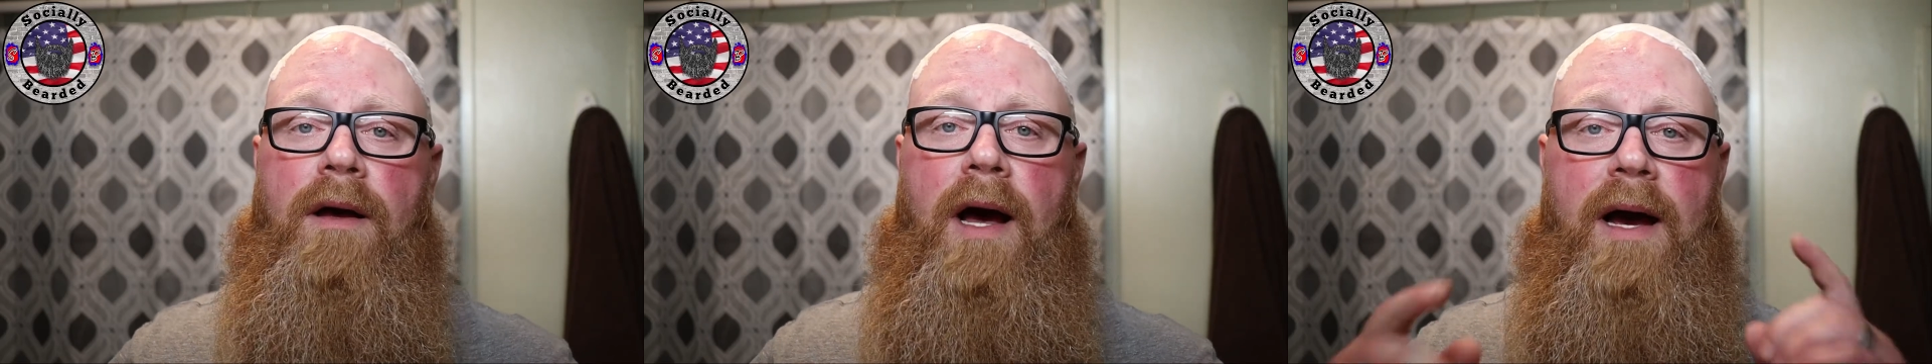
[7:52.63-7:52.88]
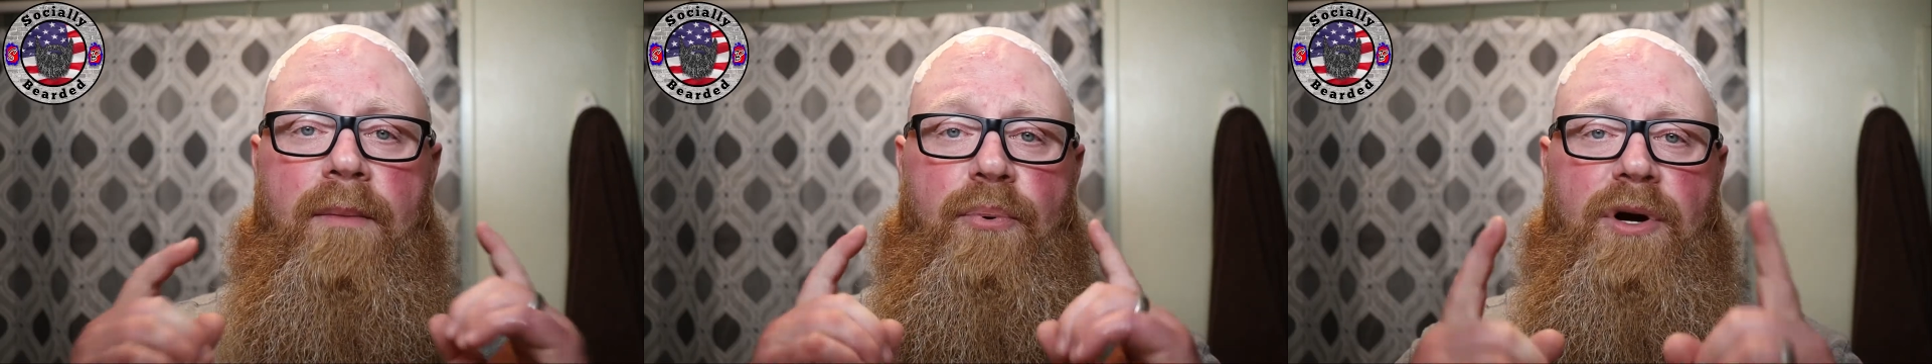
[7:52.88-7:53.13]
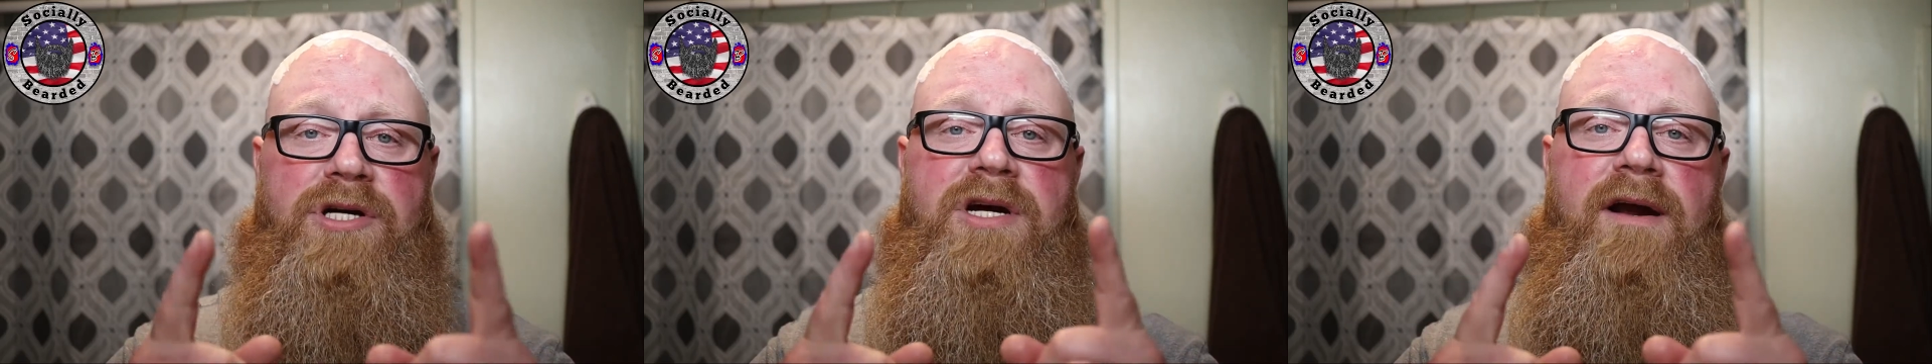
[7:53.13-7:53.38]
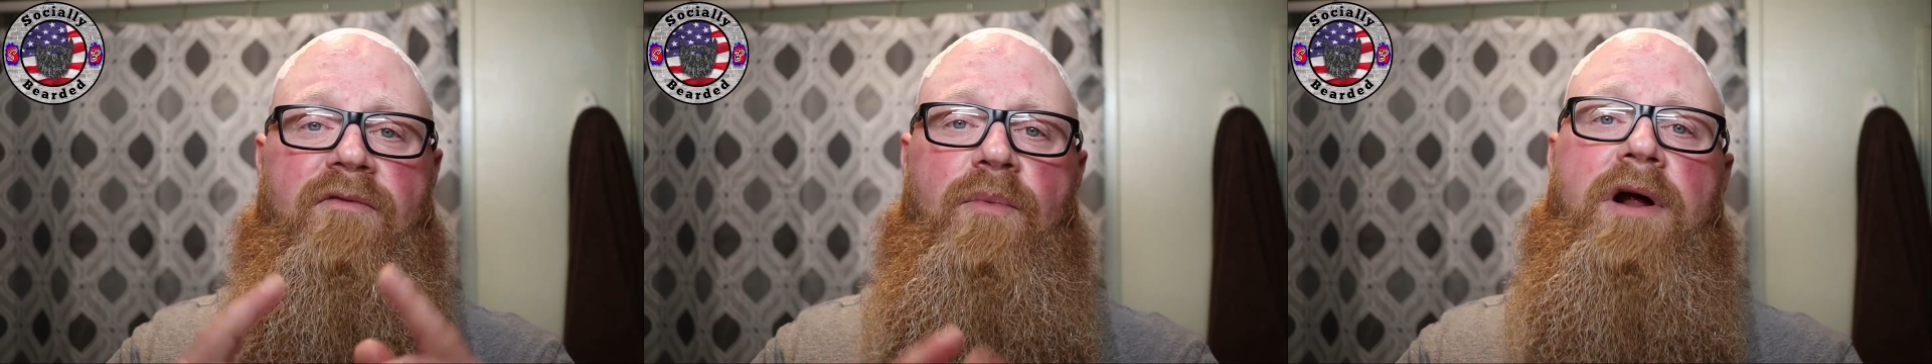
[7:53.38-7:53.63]
I
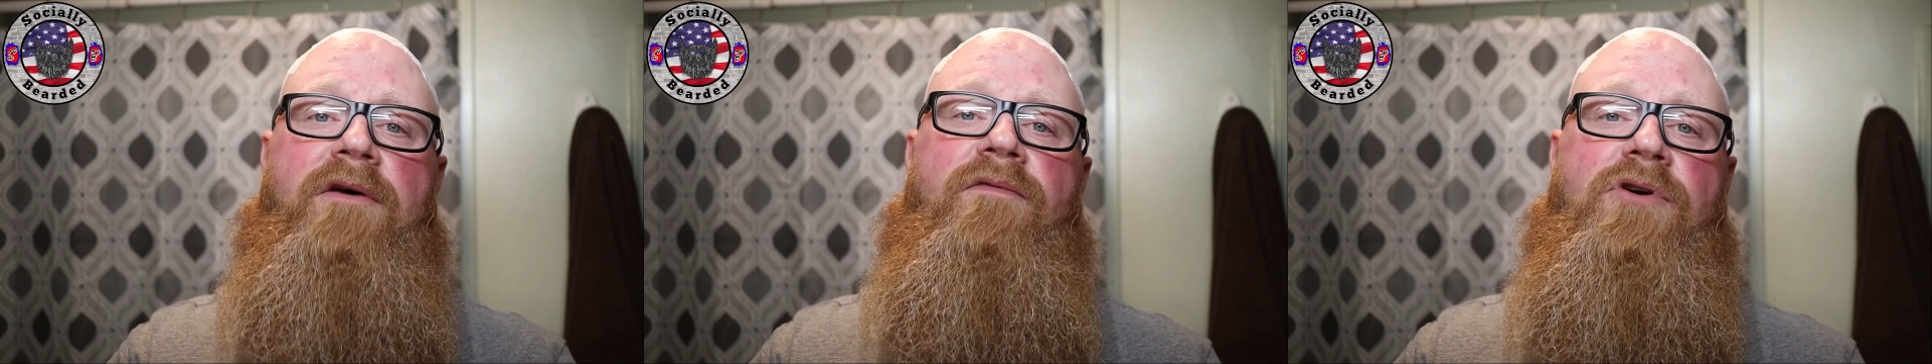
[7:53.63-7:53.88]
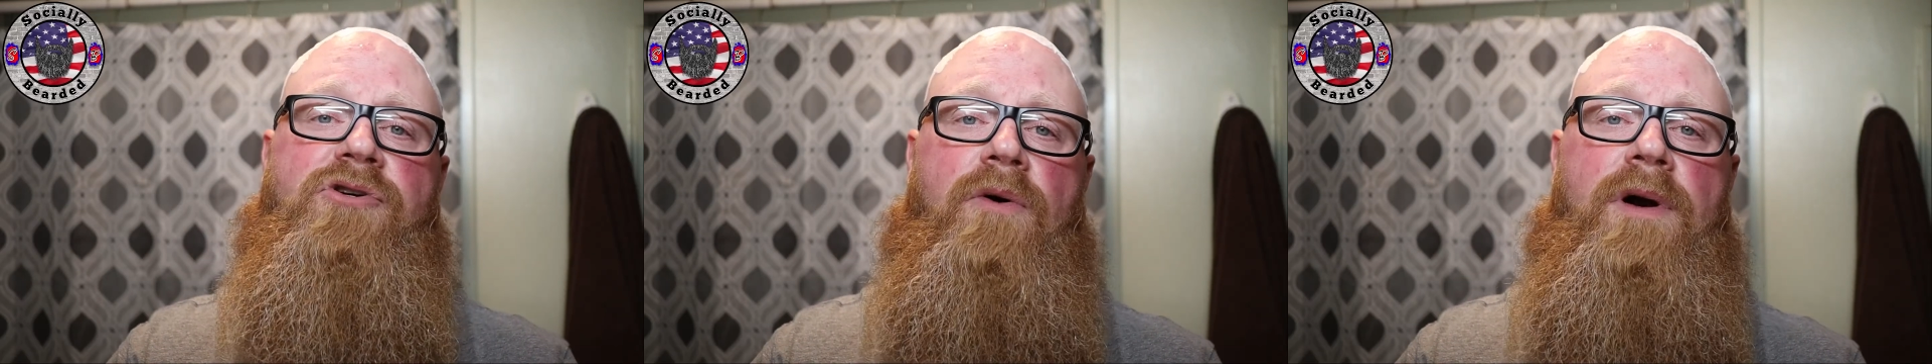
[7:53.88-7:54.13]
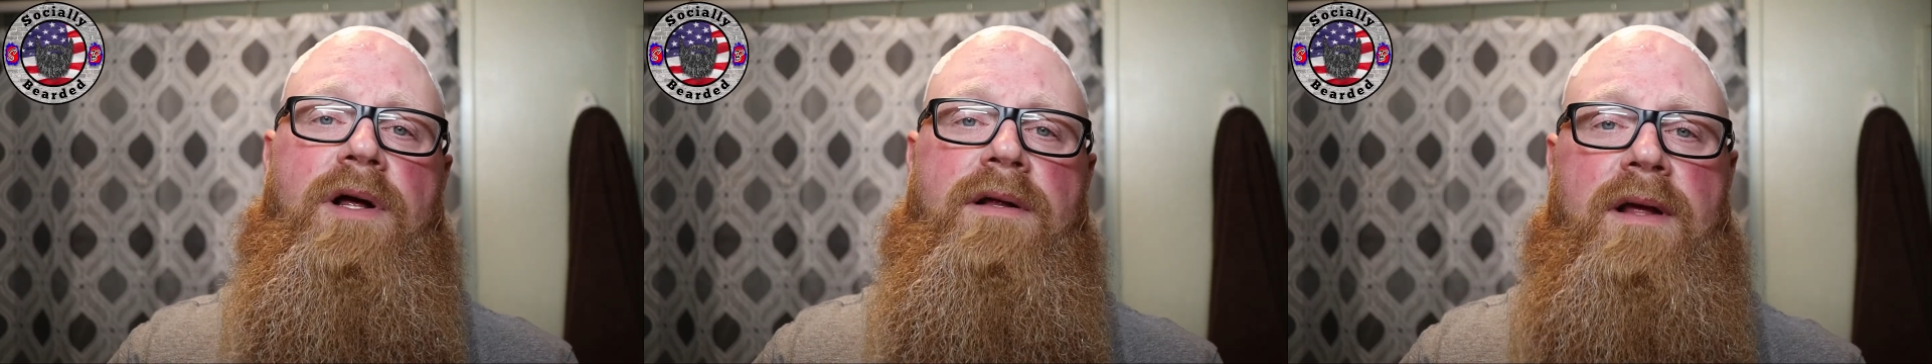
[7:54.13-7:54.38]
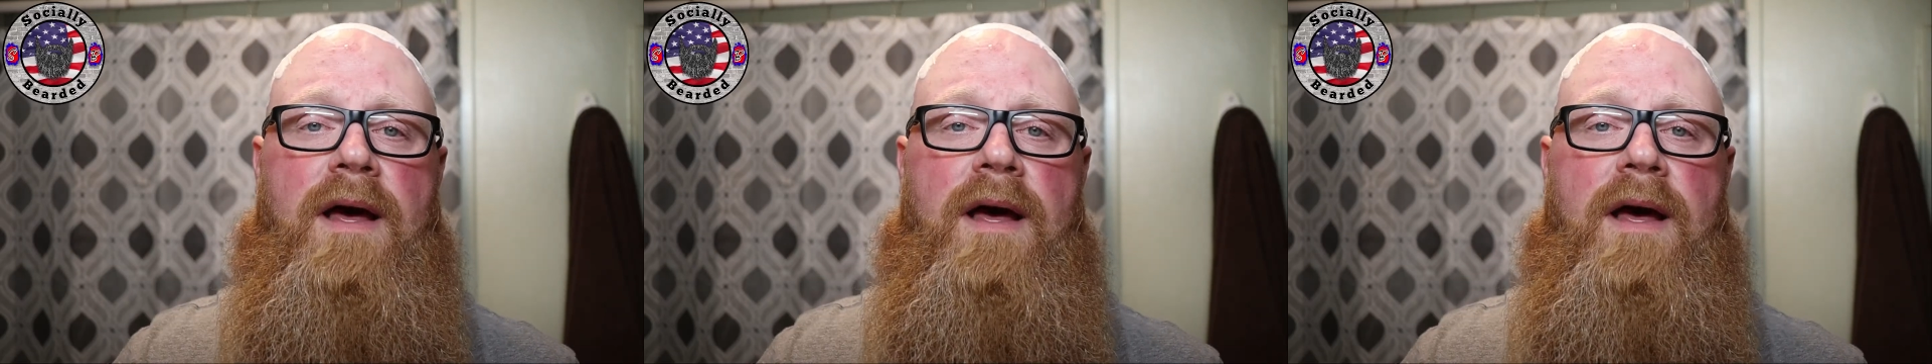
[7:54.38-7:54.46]
appreciate everybody for joining,